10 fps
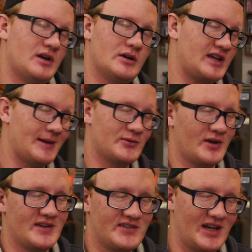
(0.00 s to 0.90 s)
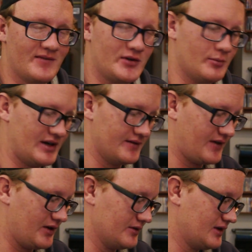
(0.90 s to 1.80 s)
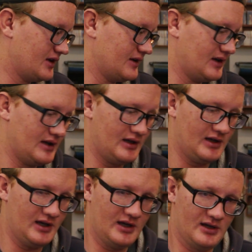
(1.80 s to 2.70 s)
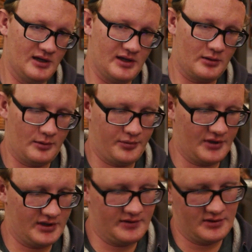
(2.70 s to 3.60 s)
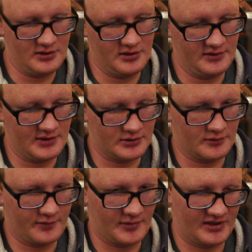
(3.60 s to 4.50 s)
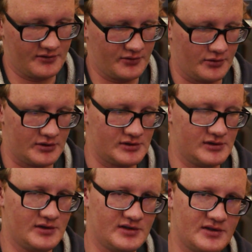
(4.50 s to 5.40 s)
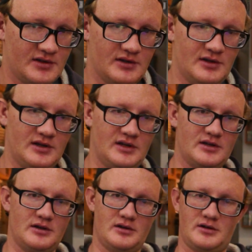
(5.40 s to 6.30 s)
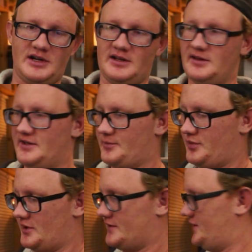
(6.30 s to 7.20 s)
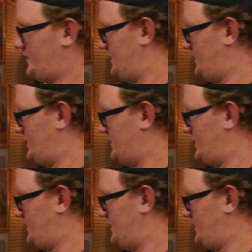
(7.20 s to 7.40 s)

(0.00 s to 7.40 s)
games want to save to by default. And then I'm gonna plug in the dongle for my controller. Alright, let's plug this